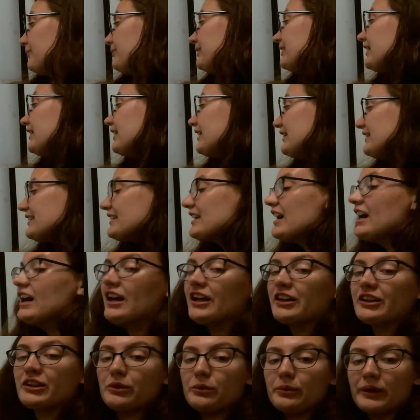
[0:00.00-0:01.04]
because
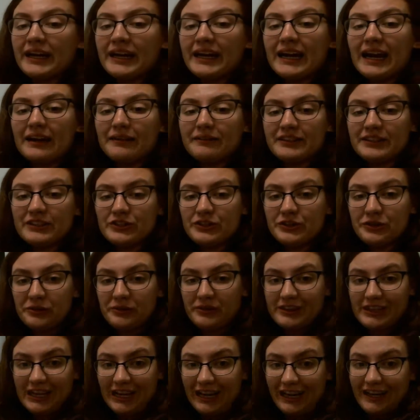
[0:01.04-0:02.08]
the way I would do
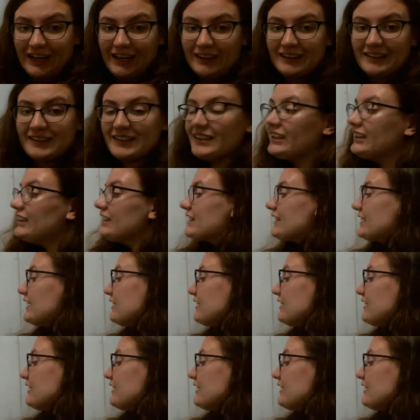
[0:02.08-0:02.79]
that is